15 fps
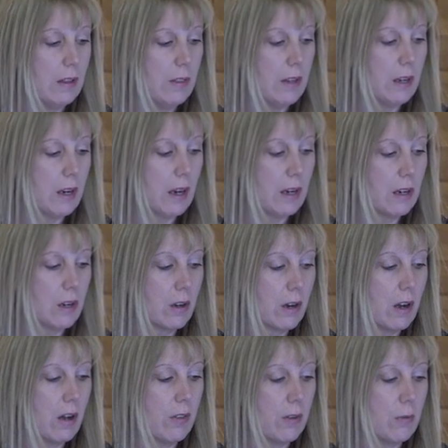Then I can go to
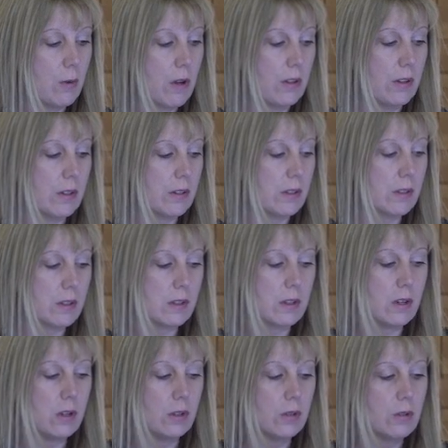health and wellness. This is
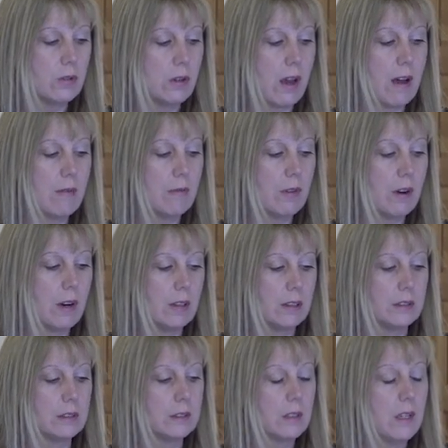a whole new tab for
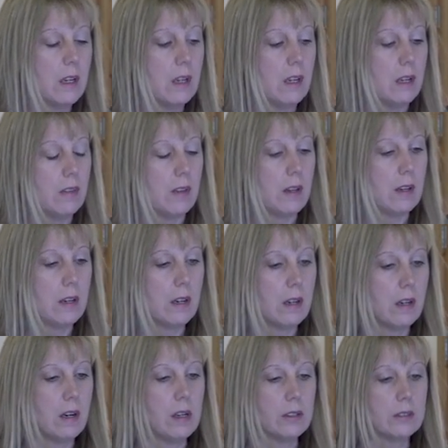us that
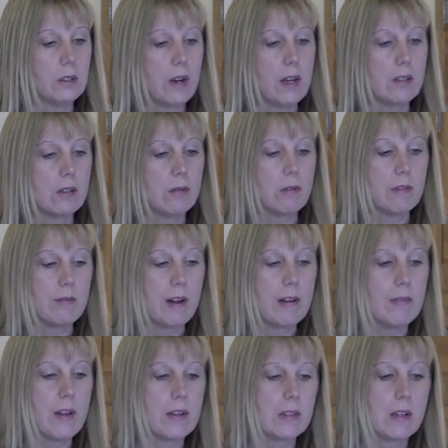also has over
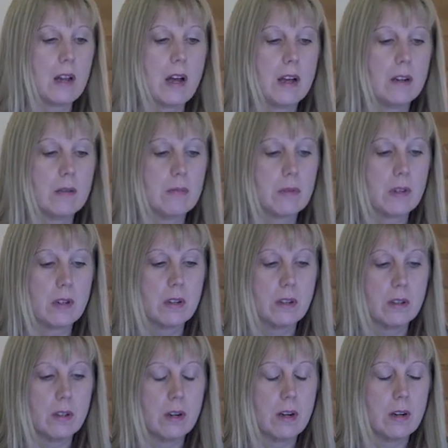5,000 items that
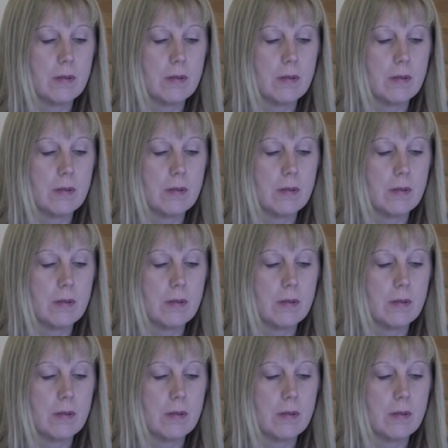are